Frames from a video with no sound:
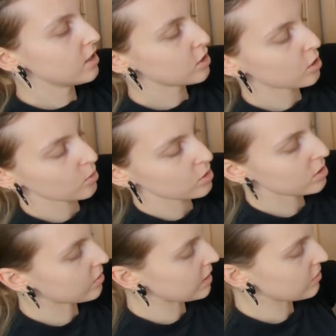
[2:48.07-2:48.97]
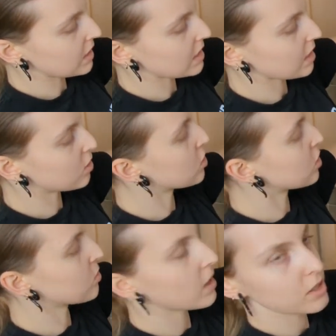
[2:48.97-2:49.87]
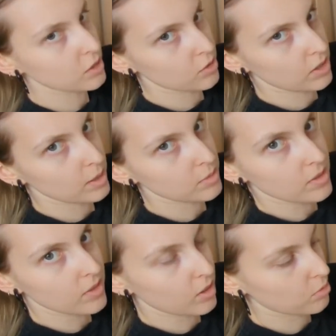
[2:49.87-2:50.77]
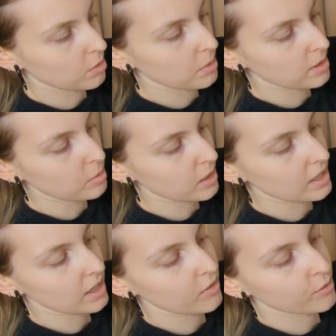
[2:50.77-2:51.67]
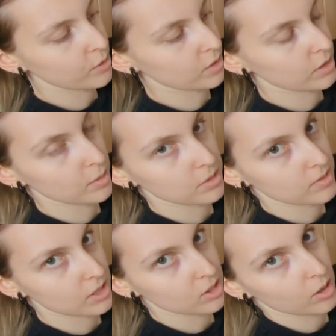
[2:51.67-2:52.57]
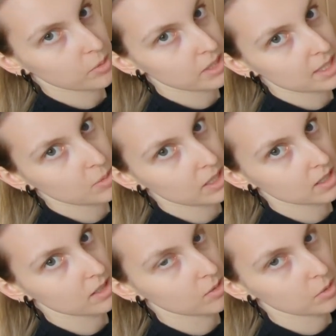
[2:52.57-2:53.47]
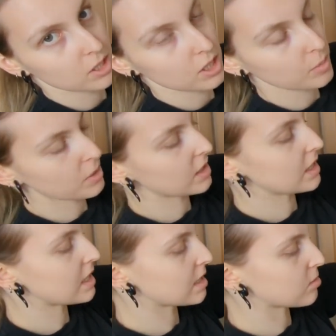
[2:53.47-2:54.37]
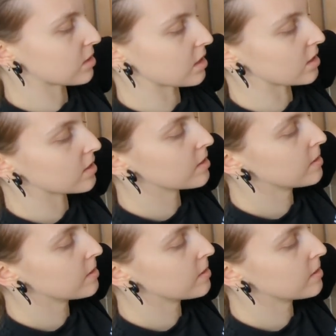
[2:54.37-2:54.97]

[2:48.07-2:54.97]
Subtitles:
total serving of this. I usually do 100 grams of the 3-berry blend and 40 grams of the strawberries because they're a bit cheaper and they taste really good.